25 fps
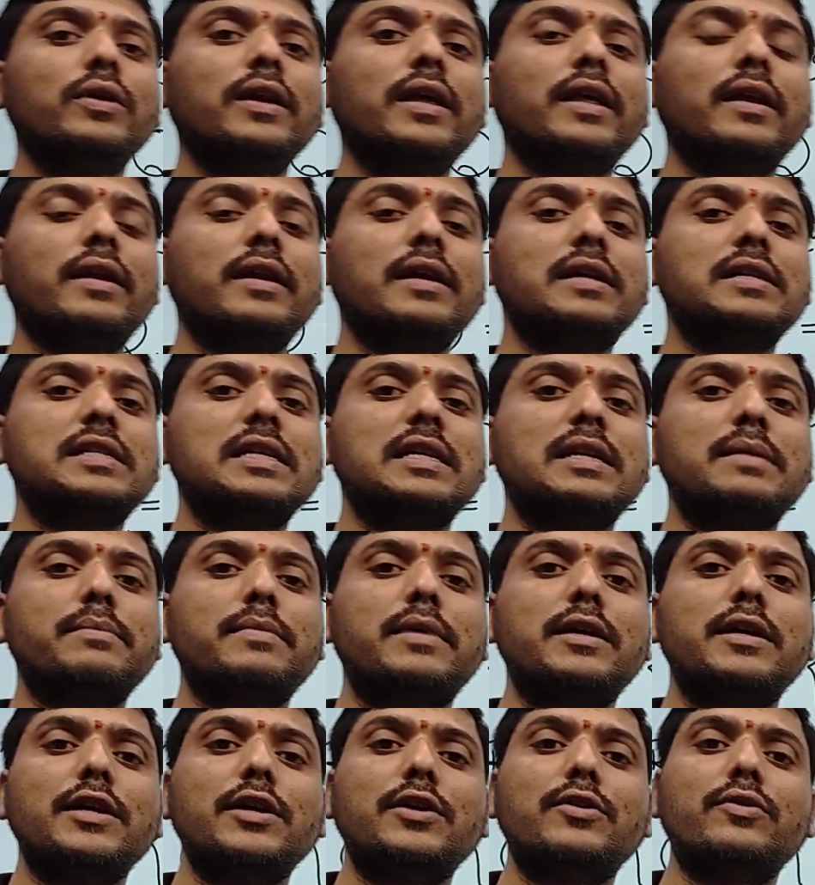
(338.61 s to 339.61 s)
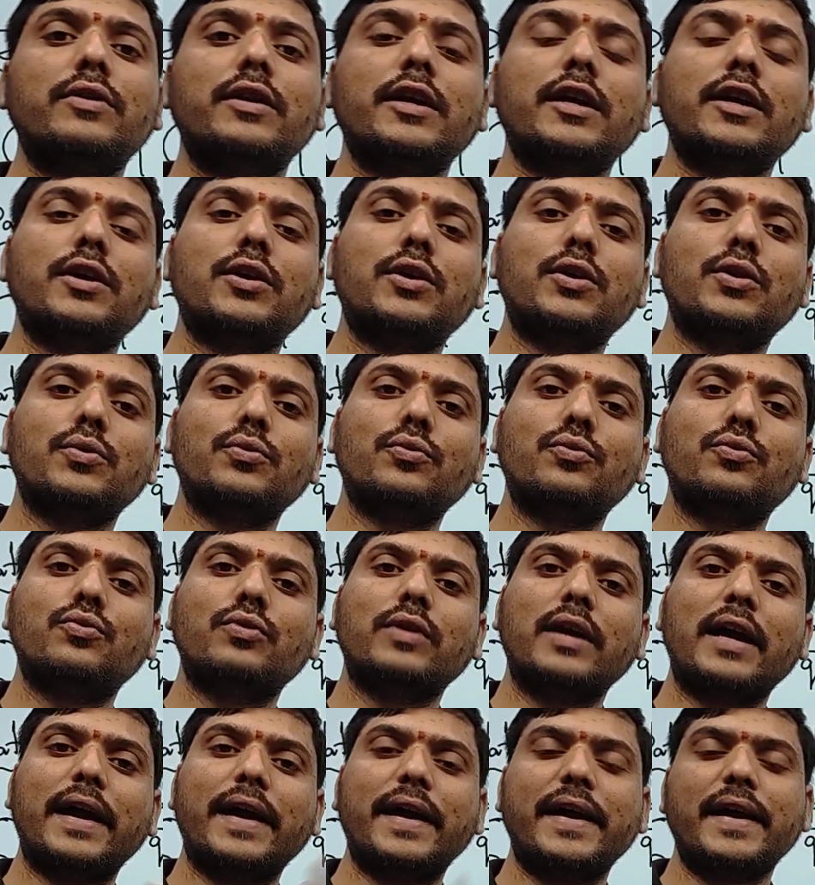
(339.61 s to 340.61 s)
irrational number denoted
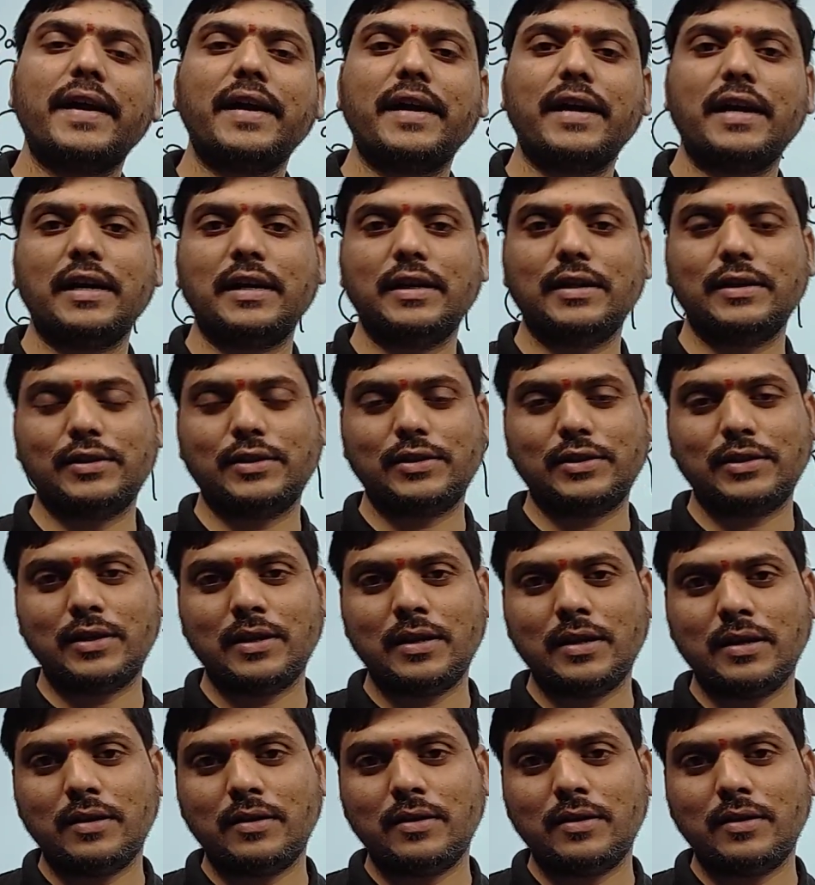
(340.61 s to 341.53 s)
q dash.